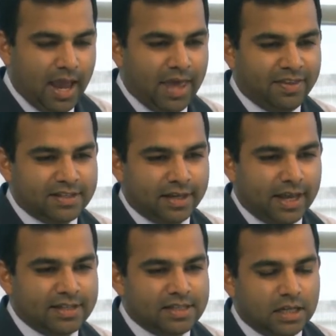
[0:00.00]
And this
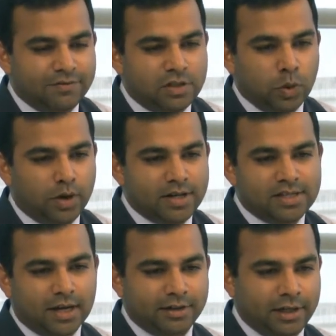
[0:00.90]
again serves
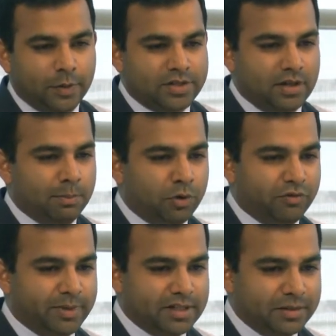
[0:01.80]
towards continuous
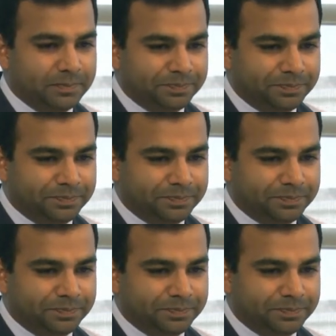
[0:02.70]
improvement.